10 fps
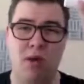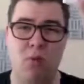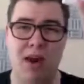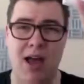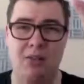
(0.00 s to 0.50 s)

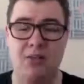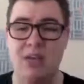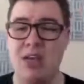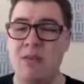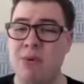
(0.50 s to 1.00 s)
1
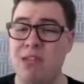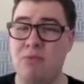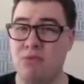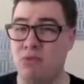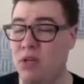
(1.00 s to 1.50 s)
ounce, but
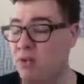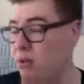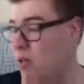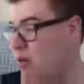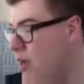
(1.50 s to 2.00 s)
it's really,
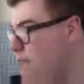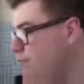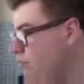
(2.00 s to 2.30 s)
really great.